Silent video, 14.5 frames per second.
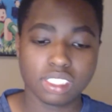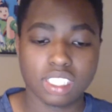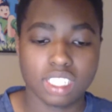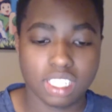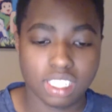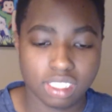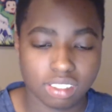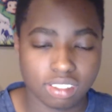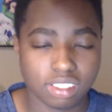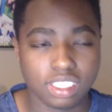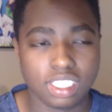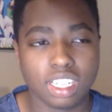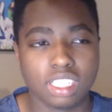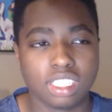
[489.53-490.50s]
And
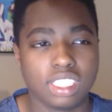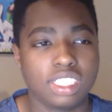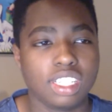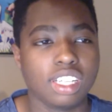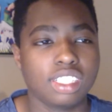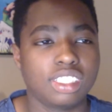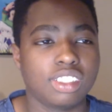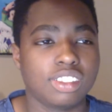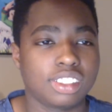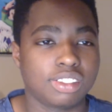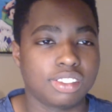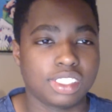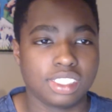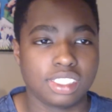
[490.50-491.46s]
Itachi
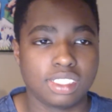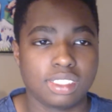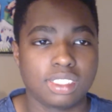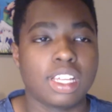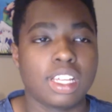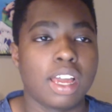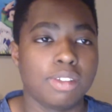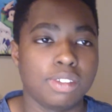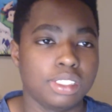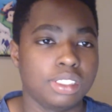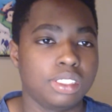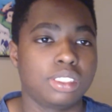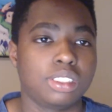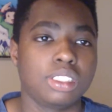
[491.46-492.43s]
wasn't really
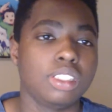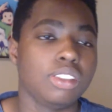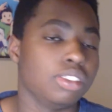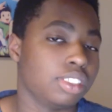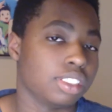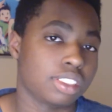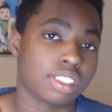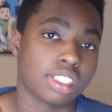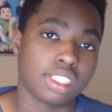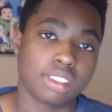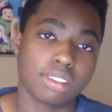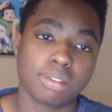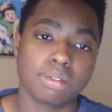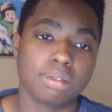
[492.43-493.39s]
savage. He was just like